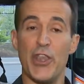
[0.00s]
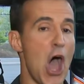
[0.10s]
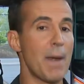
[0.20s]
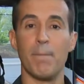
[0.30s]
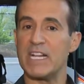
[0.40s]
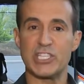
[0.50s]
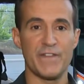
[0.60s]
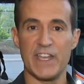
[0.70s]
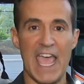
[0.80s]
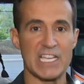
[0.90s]
Not much
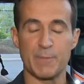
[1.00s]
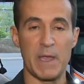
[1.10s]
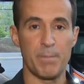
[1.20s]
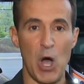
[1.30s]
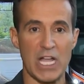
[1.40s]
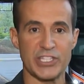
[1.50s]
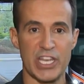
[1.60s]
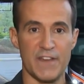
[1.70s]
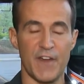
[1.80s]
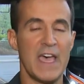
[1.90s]
of it has been
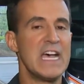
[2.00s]
positive.